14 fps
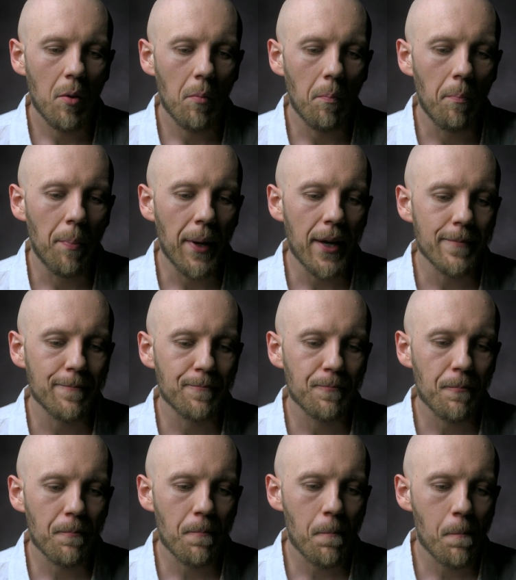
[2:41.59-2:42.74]
But
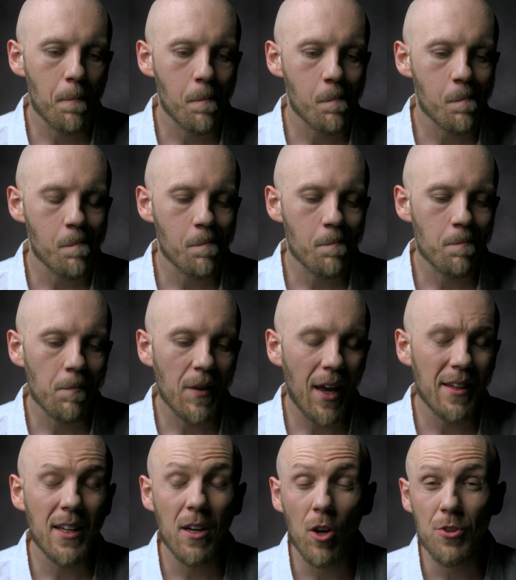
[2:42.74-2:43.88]

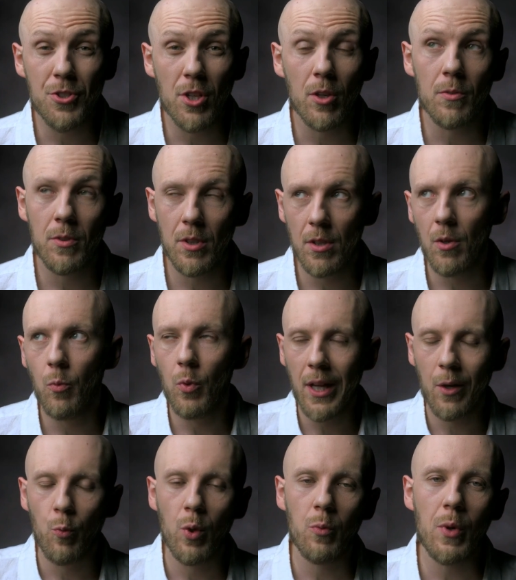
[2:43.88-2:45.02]
and then also, you know,
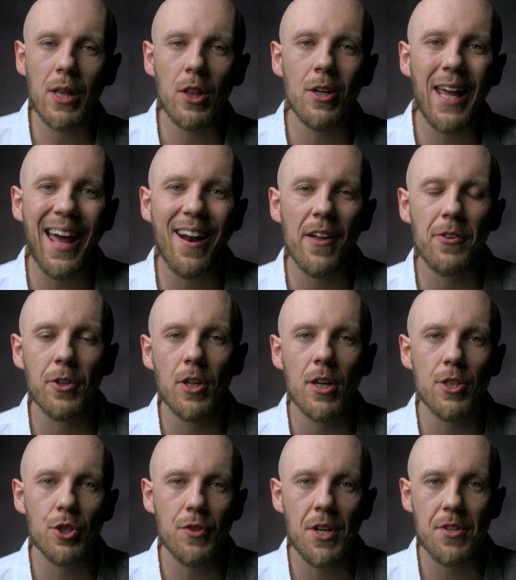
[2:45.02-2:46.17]
like when we look at other
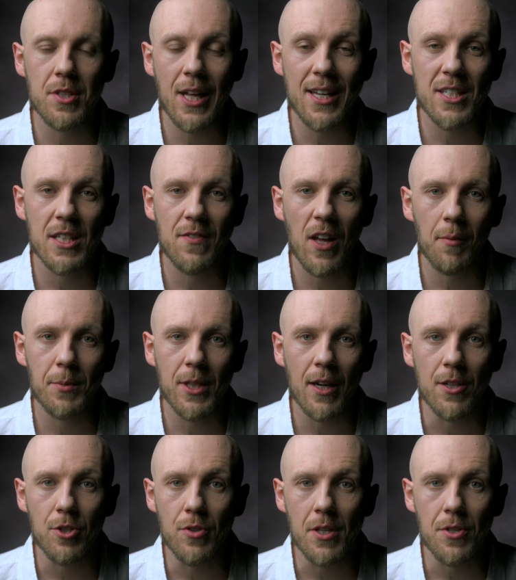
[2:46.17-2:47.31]
countries, less developed
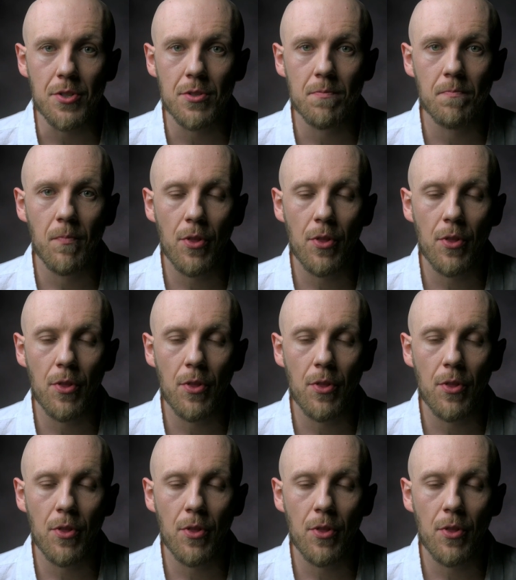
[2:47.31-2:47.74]
countries,